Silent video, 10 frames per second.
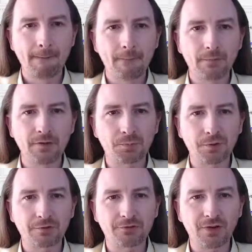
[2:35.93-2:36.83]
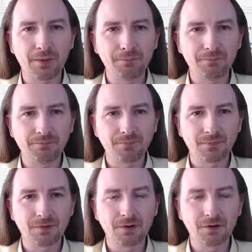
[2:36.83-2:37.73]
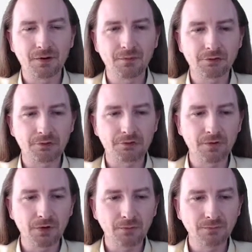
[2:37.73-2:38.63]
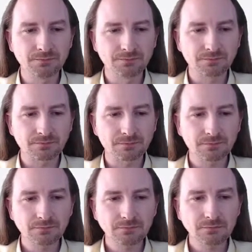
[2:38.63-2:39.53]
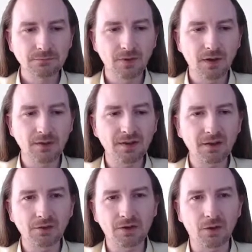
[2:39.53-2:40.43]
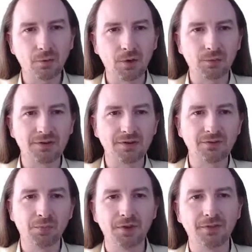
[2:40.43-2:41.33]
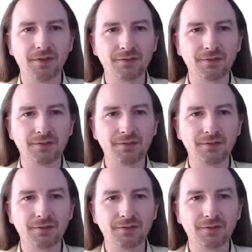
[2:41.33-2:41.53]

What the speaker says: Let's push stop here in Visual Studio and take a look at what we did to build this.